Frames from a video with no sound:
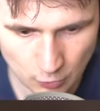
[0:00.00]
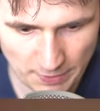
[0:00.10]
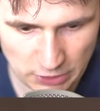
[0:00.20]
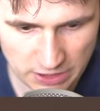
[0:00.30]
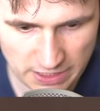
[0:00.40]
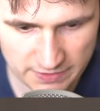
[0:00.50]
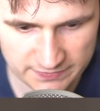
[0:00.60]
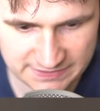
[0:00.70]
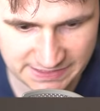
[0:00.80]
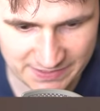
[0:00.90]
Oh my god, I,
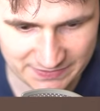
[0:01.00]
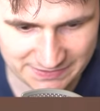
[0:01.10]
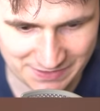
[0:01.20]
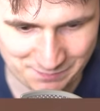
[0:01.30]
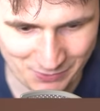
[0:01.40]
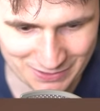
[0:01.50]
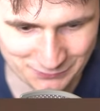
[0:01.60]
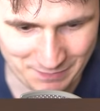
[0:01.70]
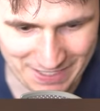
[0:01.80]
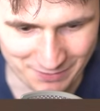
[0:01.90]
this is it. This is it, boys.
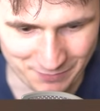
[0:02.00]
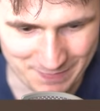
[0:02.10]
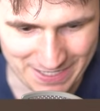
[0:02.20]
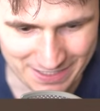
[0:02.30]
We made it. We made